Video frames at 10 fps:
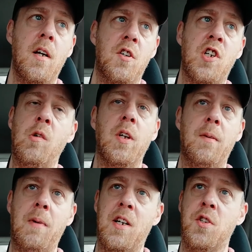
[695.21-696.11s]
Generally
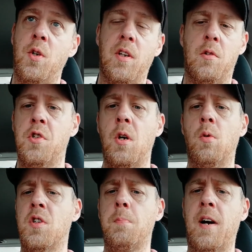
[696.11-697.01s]
in Mexico there's no
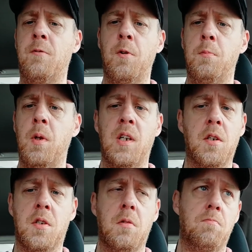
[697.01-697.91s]
respect for
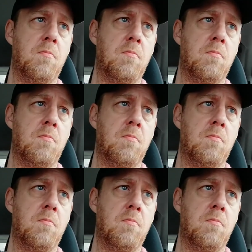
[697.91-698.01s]
police.